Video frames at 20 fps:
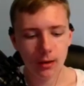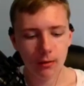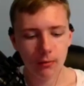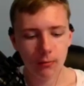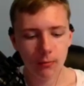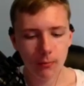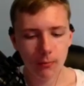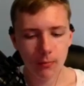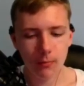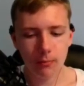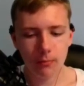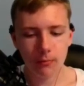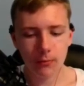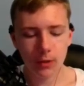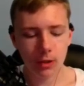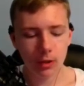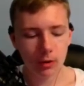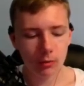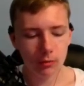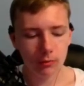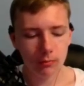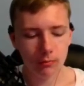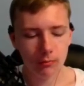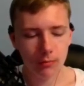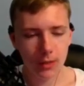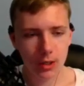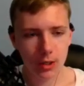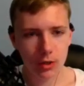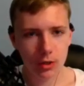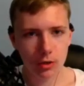
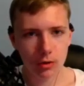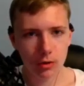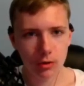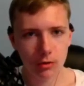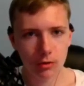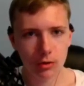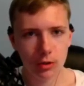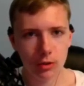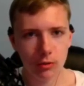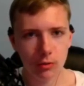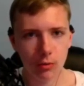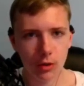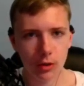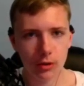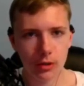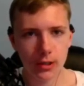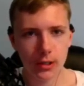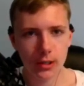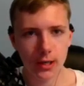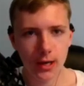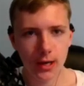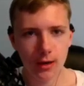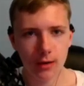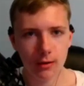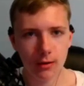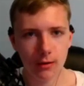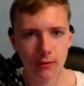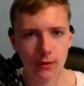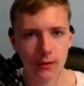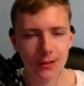make sure to
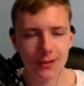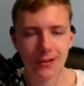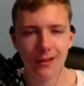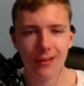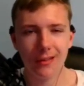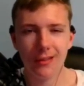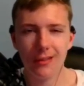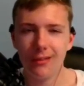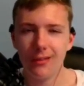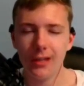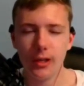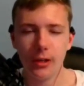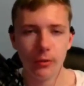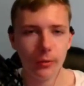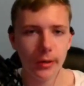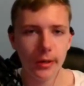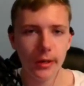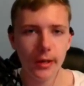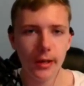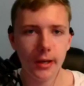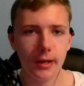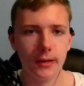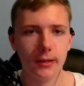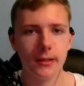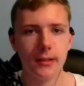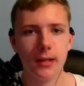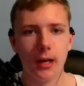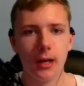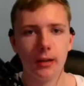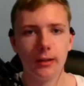understand that this is a theory and
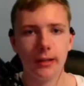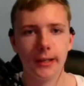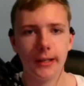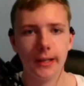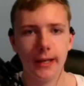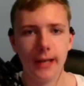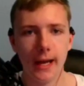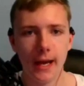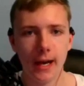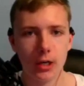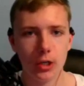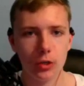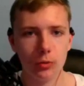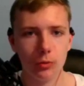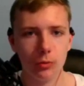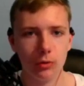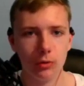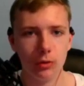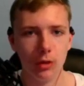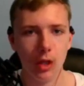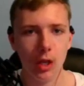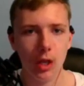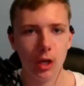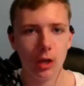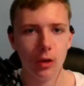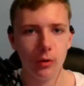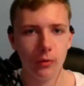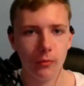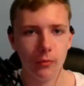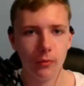it's not like an actual
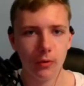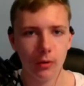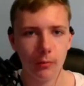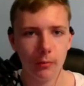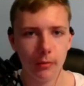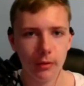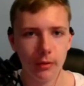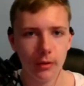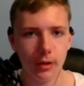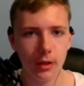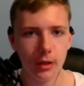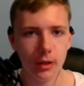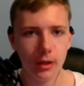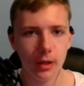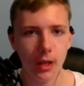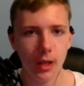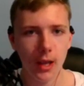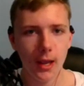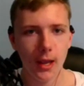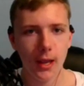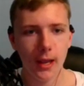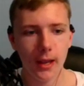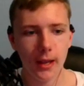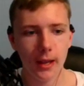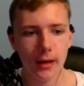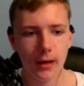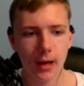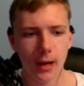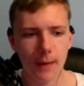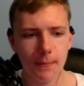confirmed thing,
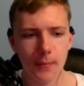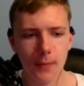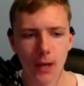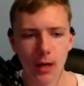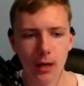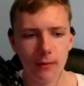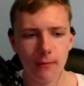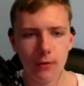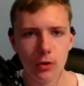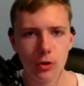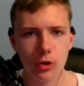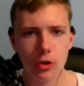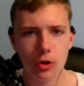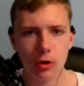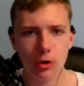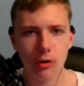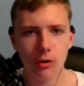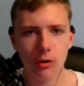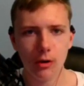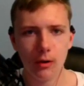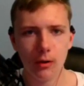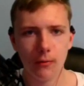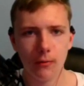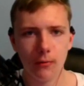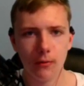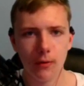and I'm not even sure if